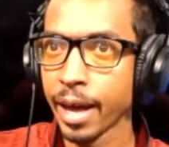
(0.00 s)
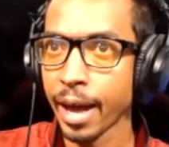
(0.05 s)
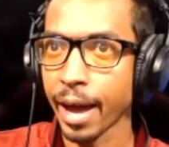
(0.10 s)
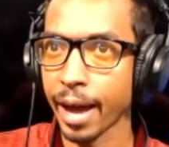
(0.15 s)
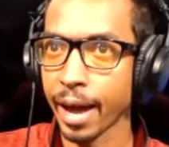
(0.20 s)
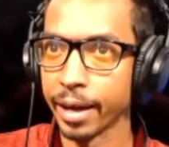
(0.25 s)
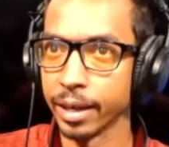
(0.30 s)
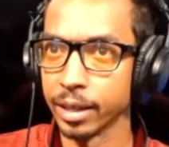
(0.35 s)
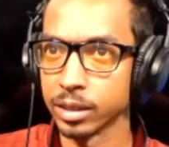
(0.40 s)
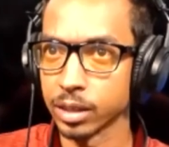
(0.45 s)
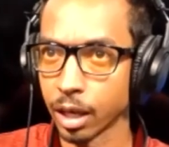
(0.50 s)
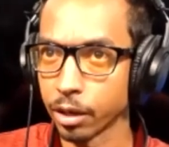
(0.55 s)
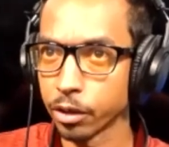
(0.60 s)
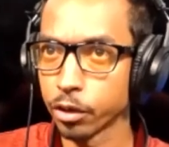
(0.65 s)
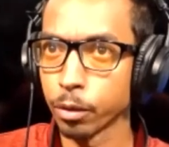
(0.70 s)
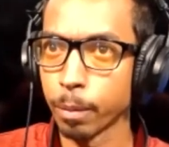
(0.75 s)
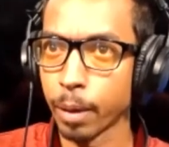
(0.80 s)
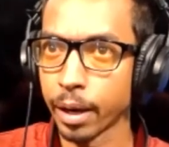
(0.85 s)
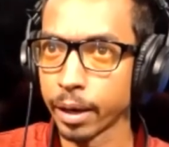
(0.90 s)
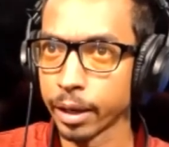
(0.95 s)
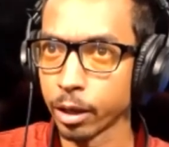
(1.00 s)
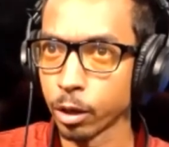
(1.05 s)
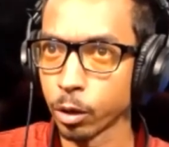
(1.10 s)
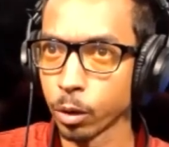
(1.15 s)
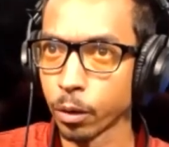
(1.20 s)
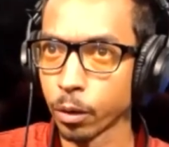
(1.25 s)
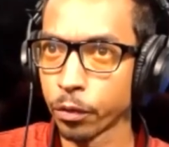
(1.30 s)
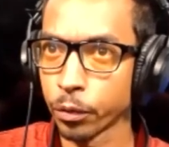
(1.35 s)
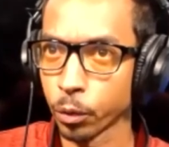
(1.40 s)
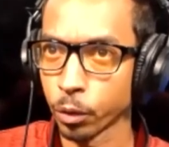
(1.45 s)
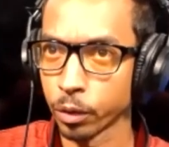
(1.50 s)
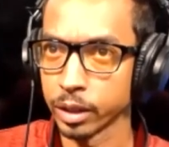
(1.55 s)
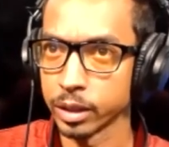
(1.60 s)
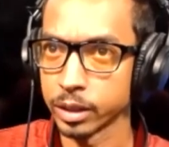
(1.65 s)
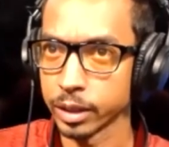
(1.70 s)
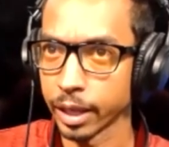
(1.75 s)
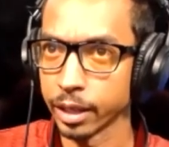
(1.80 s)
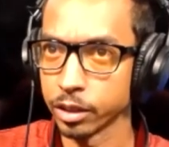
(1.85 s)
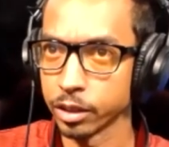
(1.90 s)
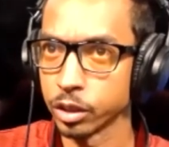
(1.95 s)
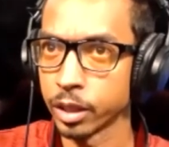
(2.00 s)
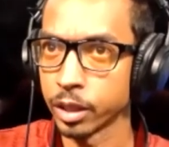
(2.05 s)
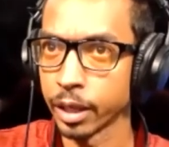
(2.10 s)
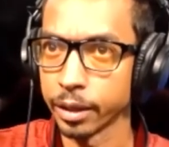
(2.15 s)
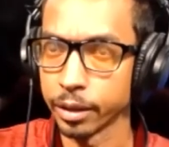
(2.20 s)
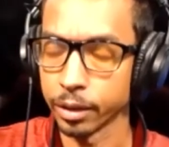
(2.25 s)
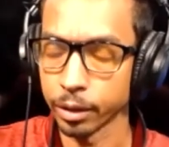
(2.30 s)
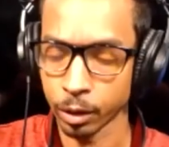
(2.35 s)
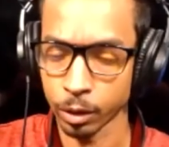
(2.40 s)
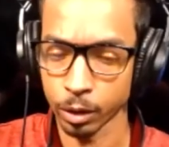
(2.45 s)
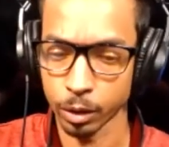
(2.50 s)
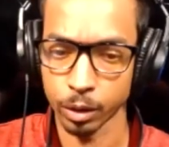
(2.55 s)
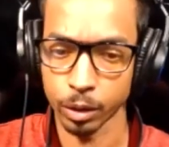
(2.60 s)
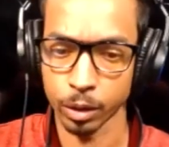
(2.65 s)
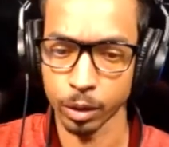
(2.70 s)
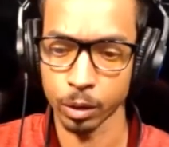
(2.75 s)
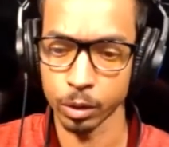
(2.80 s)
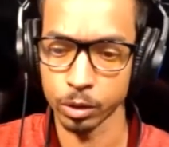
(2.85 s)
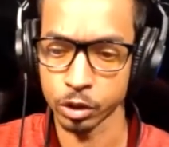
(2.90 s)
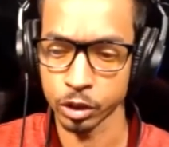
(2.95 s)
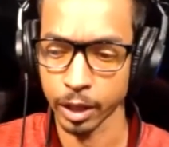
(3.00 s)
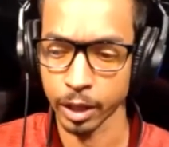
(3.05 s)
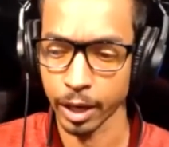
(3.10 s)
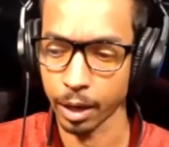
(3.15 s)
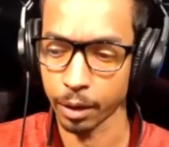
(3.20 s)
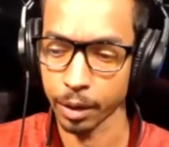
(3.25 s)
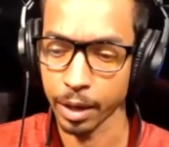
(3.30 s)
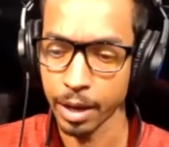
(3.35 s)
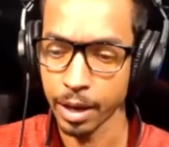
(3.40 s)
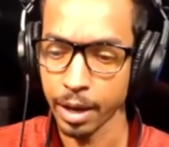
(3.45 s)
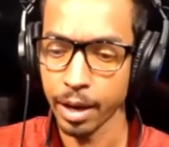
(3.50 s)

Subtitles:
and is undermining her authority to educate her child.